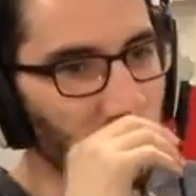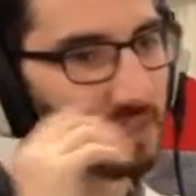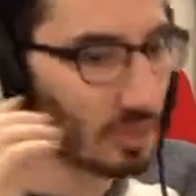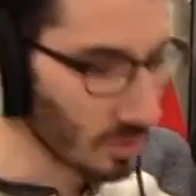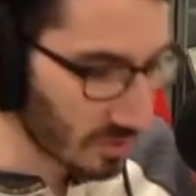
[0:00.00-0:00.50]

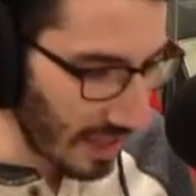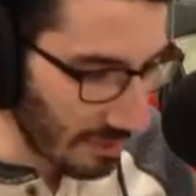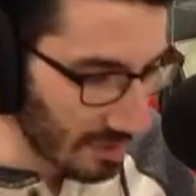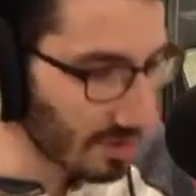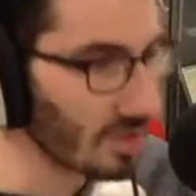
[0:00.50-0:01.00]
We talk to
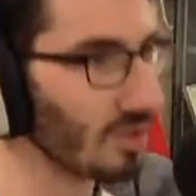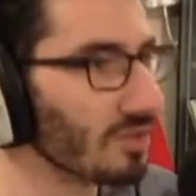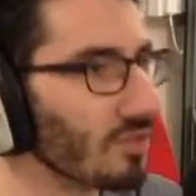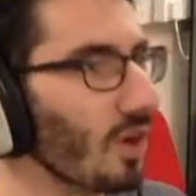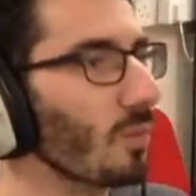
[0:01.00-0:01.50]
him
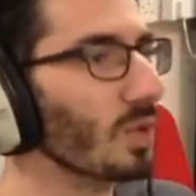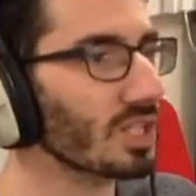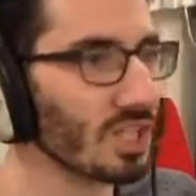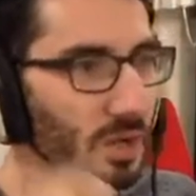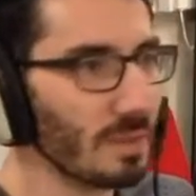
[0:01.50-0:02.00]
nonstop.
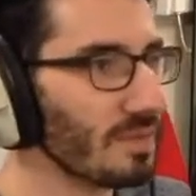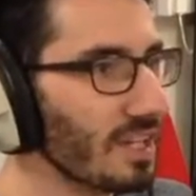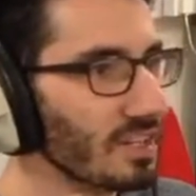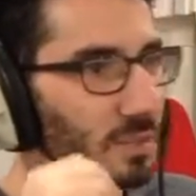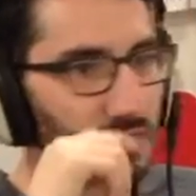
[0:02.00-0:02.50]
We show him
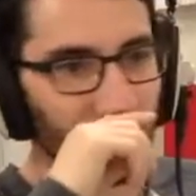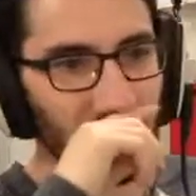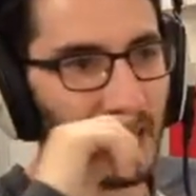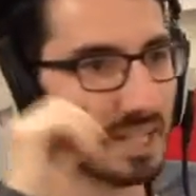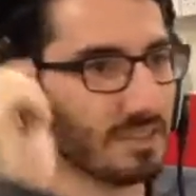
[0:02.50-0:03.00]
things. We
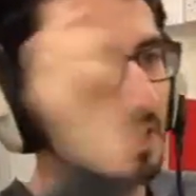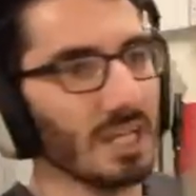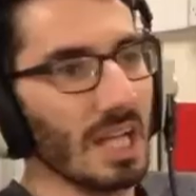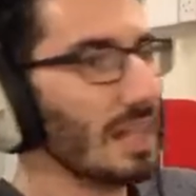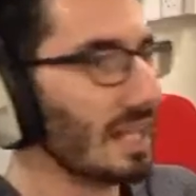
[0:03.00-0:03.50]
say, that's
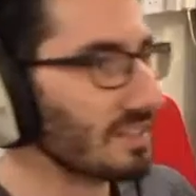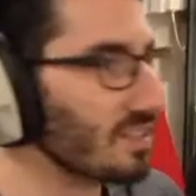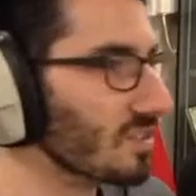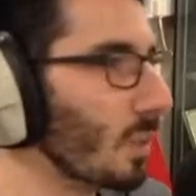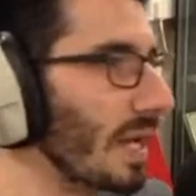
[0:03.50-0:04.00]
a
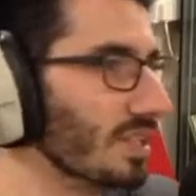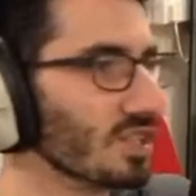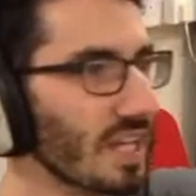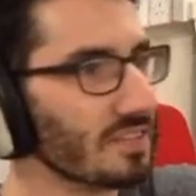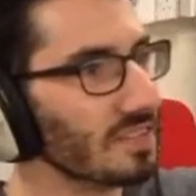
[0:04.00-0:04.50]

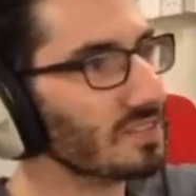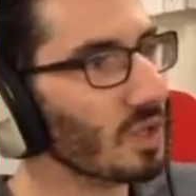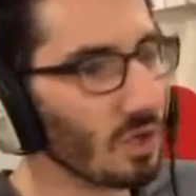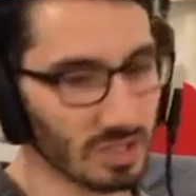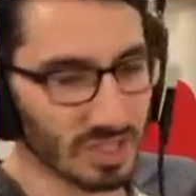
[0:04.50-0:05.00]
switch, that's a
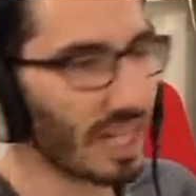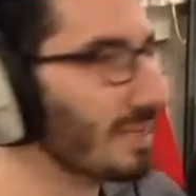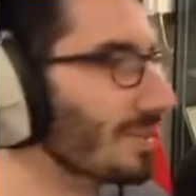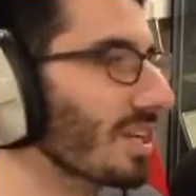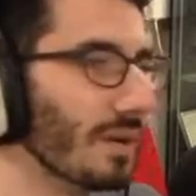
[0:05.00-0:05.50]
dog,
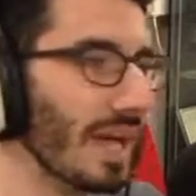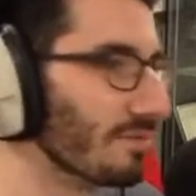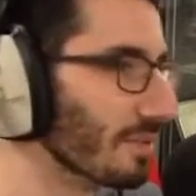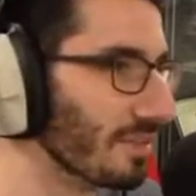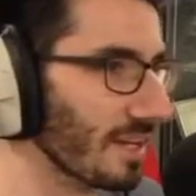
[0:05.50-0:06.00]
tape, you know,
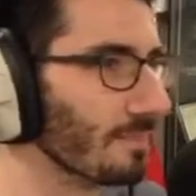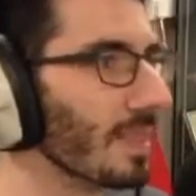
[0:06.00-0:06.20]
everything.